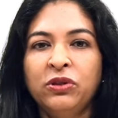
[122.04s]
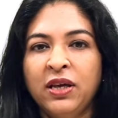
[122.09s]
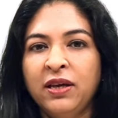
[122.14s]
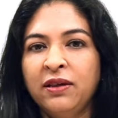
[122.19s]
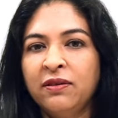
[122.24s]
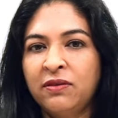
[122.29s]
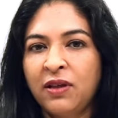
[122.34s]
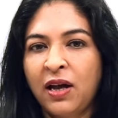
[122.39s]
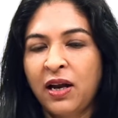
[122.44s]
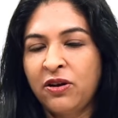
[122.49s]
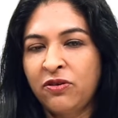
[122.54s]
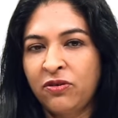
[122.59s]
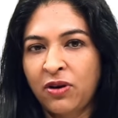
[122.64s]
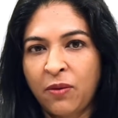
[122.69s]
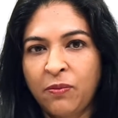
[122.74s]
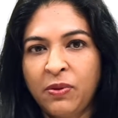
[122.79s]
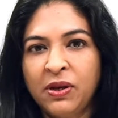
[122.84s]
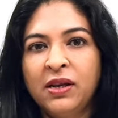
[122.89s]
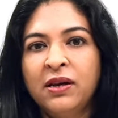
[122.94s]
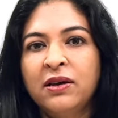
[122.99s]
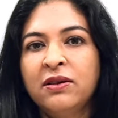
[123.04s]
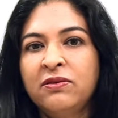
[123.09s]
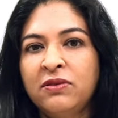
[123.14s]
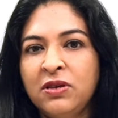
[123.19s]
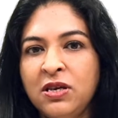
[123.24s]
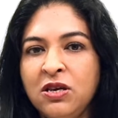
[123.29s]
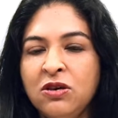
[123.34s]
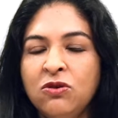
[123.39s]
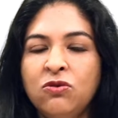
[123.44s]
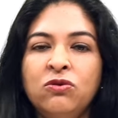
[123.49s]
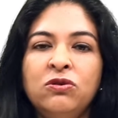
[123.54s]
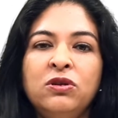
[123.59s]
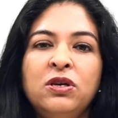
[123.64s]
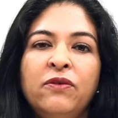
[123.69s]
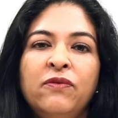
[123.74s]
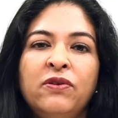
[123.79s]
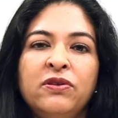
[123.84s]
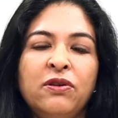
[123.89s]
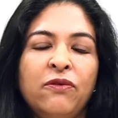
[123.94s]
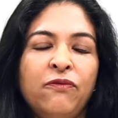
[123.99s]
things that trouble us. He could
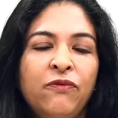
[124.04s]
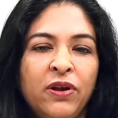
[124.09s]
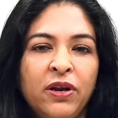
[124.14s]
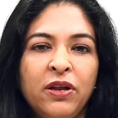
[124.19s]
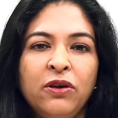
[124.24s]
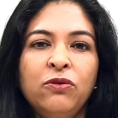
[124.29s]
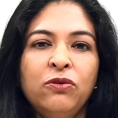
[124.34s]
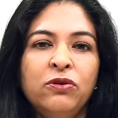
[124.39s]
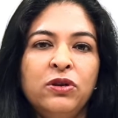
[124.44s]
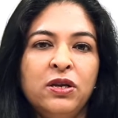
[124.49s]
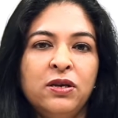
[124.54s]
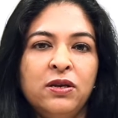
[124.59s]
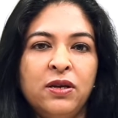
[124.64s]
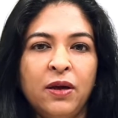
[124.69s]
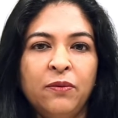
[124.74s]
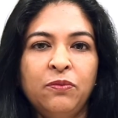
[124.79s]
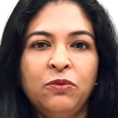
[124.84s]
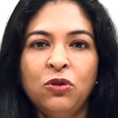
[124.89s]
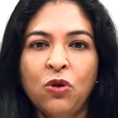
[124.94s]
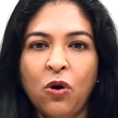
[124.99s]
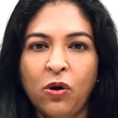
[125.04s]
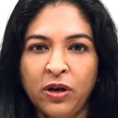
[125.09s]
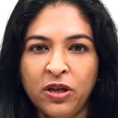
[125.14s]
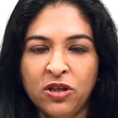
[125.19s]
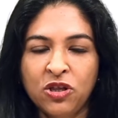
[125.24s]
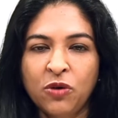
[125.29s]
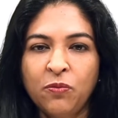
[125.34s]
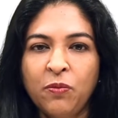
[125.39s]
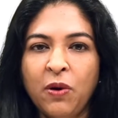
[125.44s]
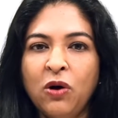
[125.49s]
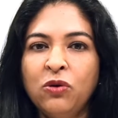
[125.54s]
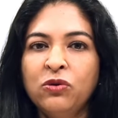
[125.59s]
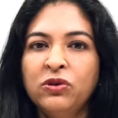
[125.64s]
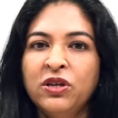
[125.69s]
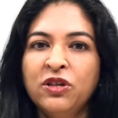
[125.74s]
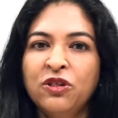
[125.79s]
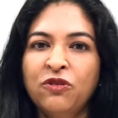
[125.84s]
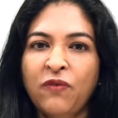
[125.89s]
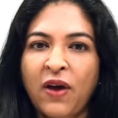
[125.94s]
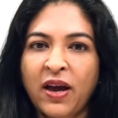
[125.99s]
give us a very good in-depth knowledge
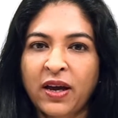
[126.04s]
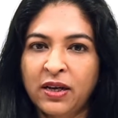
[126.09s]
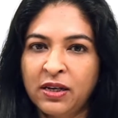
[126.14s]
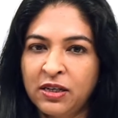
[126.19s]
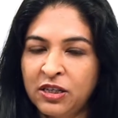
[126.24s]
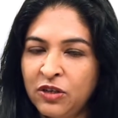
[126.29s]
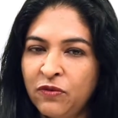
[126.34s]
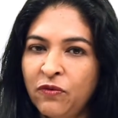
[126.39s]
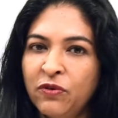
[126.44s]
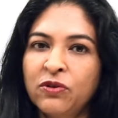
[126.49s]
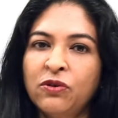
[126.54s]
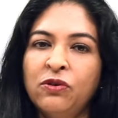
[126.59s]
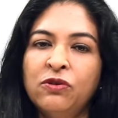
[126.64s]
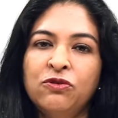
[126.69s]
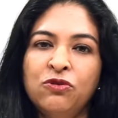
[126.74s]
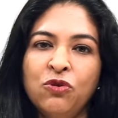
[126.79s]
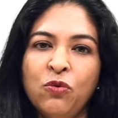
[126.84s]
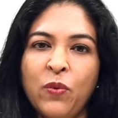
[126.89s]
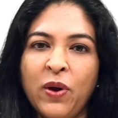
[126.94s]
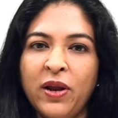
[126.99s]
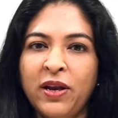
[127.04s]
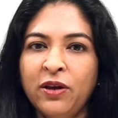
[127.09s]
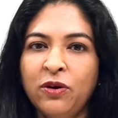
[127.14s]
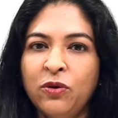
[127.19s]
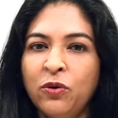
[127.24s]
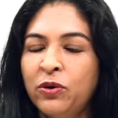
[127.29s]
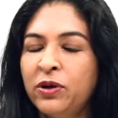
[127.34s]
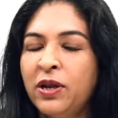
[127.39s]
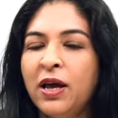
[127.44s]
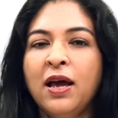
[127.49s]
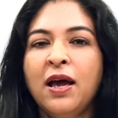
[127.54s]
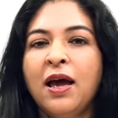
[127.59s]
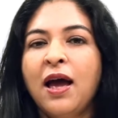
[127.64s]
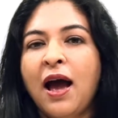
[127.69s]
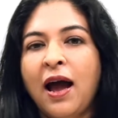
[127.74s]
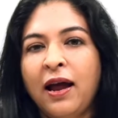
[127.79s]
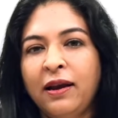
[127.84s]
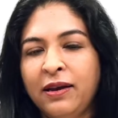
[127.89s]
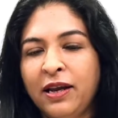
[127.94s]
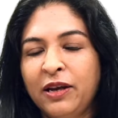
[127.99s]
about. His faculty was also very good,
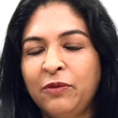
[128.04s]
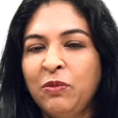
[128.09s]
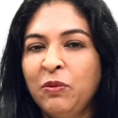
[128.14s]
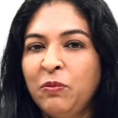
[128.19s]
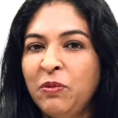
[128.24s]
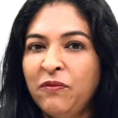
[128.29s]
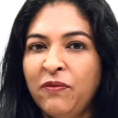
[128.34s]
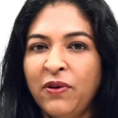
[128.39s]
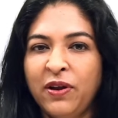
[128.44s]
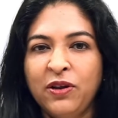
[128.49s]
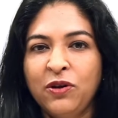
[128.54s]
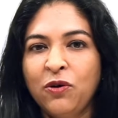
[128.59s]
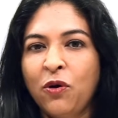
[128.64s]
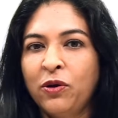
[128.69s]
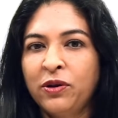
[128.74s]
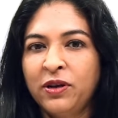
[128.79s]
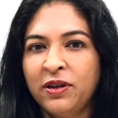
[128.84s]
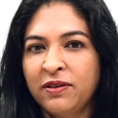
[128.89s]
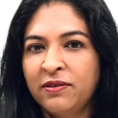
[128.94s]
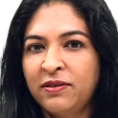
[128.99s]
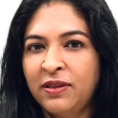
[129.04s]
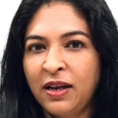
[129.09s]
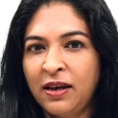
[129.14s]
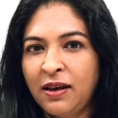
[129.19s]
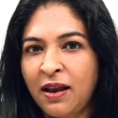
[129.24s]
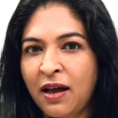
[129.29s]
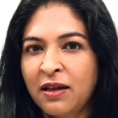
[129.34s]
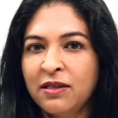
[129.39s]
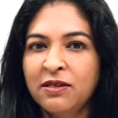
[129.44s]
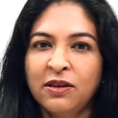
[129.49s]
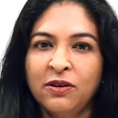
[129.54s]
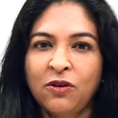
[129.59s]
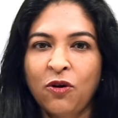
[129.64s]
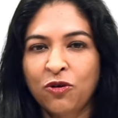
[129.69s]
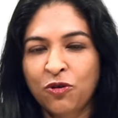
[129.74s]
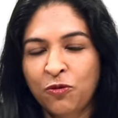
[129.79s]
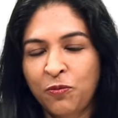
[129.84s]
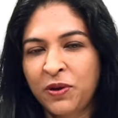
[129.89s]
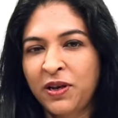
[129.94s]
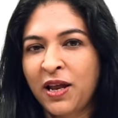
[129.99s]
and let me be very honest, the lunch and
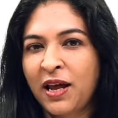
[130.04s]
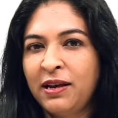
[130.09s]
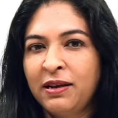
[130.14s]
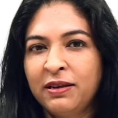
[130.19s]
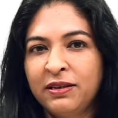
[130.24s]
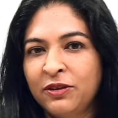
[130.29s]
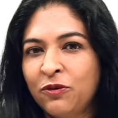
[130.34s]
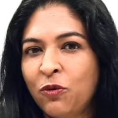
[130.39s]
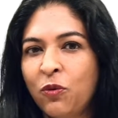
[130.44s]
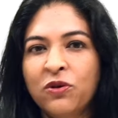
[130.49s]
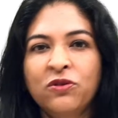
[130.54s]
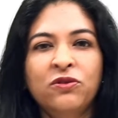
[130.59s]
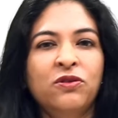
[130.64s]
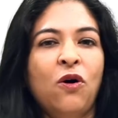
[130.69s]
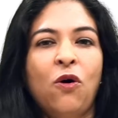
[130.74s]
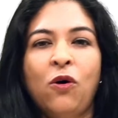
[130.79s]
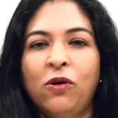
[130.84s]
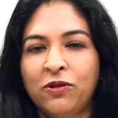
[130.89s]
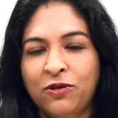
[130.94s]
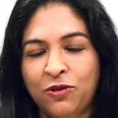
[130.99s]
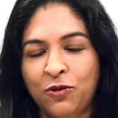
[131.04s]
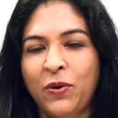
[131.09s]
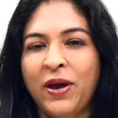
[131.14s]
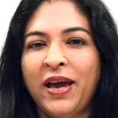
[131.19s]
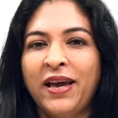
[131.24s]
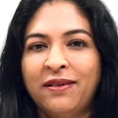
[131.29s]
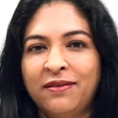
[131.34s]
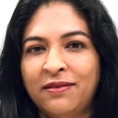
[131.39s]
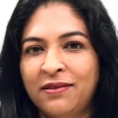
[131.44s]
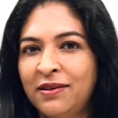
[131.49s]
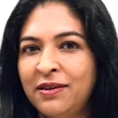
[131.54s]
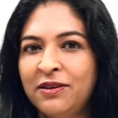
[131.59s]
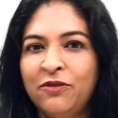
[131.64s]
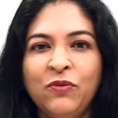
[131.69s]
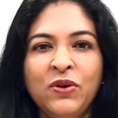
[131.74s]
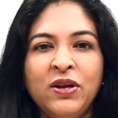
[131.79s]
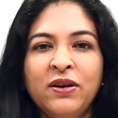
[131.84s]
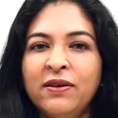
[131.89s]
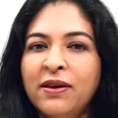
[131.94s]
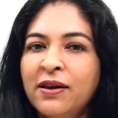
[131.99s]
hospitality was also
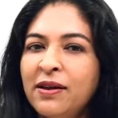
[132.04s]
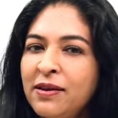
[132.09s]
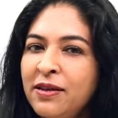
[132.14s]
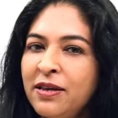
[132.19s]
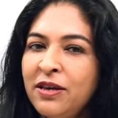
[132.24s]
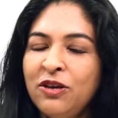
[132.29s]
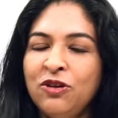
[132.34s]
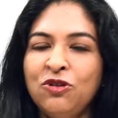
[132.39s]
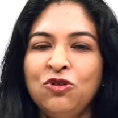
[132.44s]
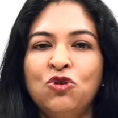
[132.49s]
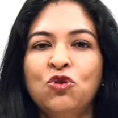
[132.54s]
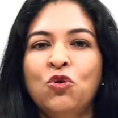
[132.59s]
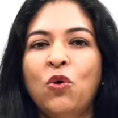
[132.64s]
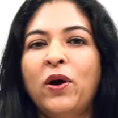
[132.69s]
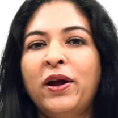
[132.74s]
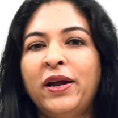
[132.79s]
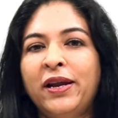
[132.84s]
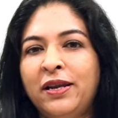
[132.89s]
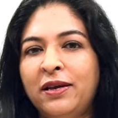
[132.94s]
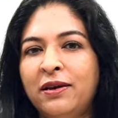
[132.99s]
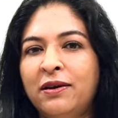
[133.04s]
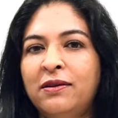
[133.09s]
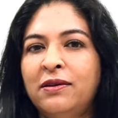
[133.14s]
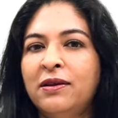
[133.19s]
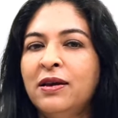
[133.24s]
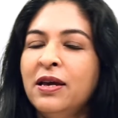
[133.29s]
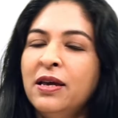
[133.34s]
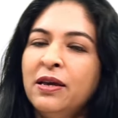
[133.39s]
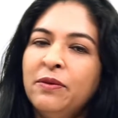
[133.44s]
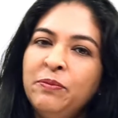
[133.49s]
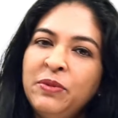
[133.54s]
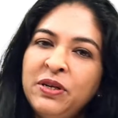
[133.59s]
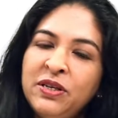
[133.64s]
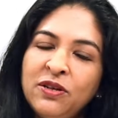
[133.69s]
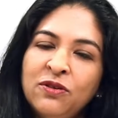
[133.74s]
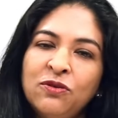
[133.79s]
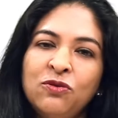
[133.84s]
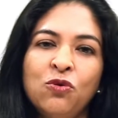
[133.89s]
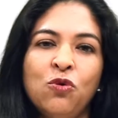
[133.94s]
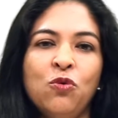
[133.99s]
excellent. We really enjoyed here
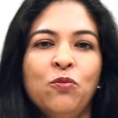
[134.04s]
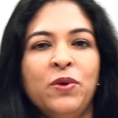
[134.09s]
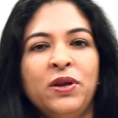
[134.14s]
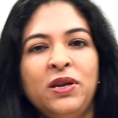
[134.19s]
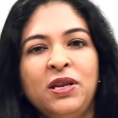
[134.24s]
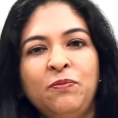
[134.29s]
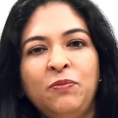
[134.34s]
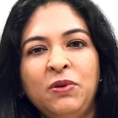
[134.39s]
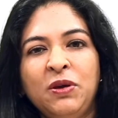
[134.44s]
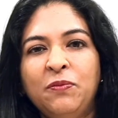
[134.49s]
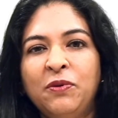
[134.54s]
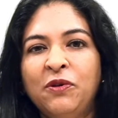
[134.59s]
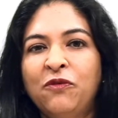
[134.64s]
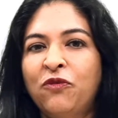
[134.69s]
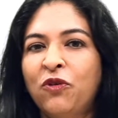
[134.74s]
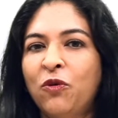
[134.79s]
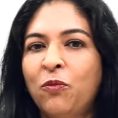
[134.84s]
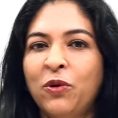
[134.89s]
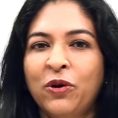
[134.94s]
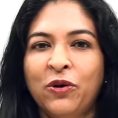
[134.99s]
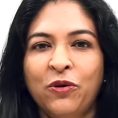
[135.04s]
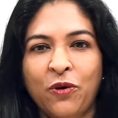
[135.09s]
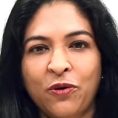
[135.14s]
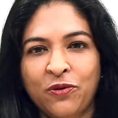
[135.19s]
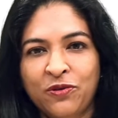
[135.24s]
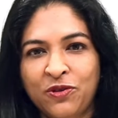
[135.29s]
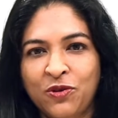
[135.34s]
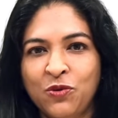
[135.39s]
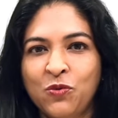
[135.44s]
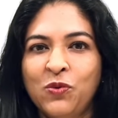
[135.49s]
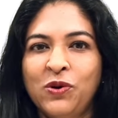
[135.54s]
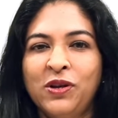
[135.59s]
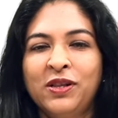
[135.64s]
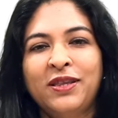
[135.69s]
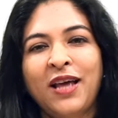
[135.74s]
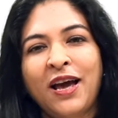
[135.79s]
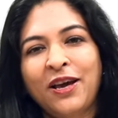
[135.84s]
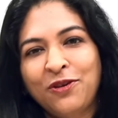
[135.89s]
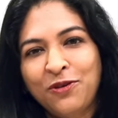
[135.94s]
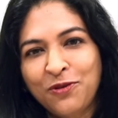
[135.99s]
meeting so many people from across the
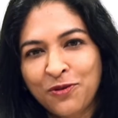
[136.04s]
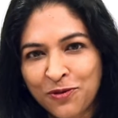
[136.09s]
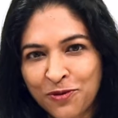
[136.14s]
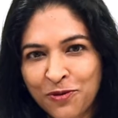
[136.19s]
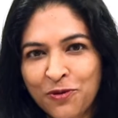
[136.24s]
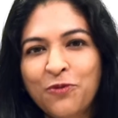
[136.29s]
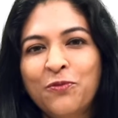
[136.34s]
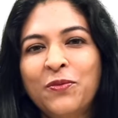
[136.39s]
world. Thank you so